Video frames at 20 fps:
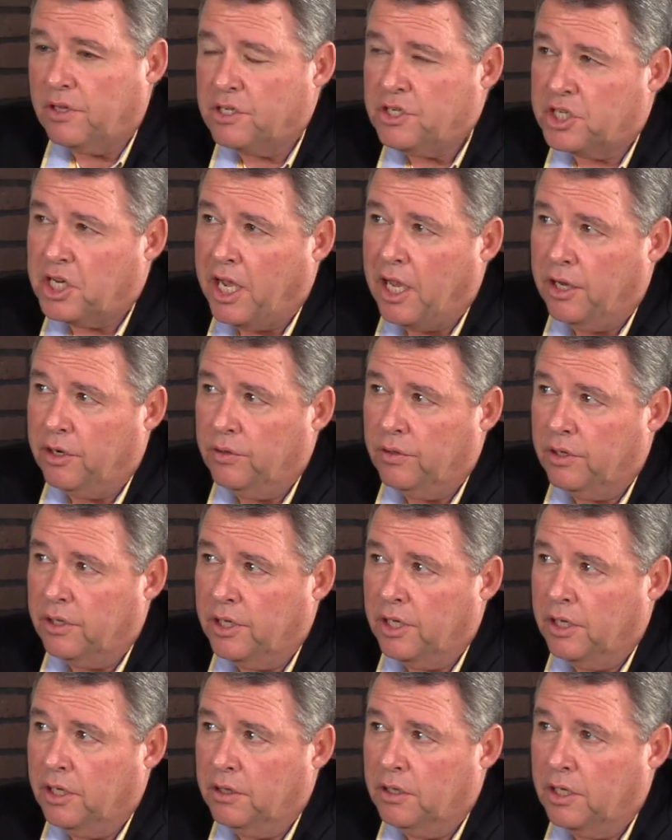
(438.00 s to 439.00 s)
standard
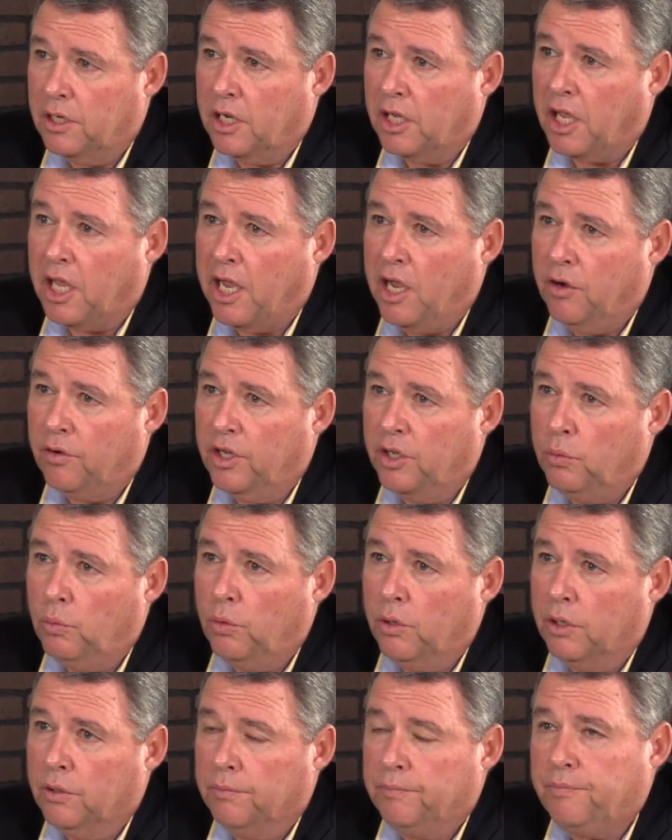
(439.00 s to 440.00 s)
in that a county
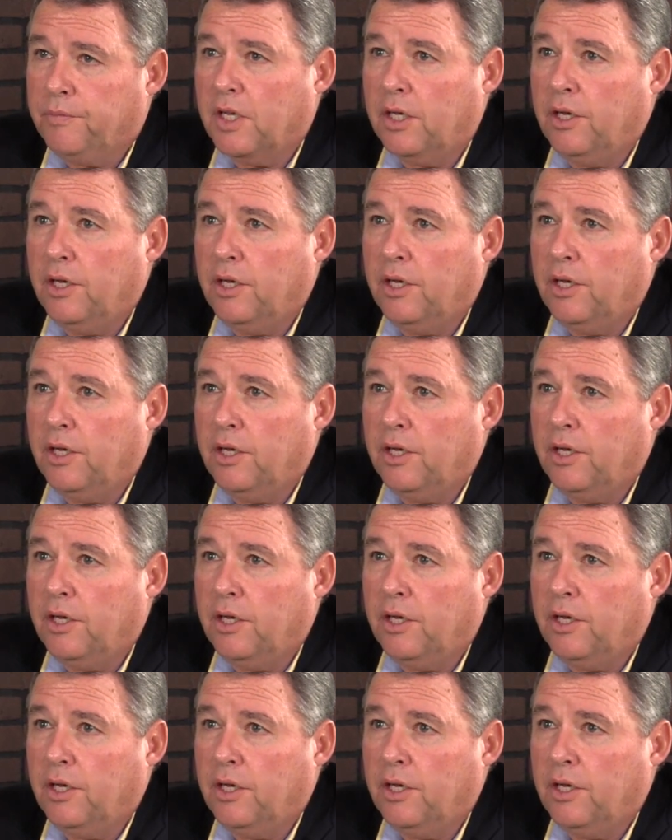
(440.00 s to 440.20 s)
will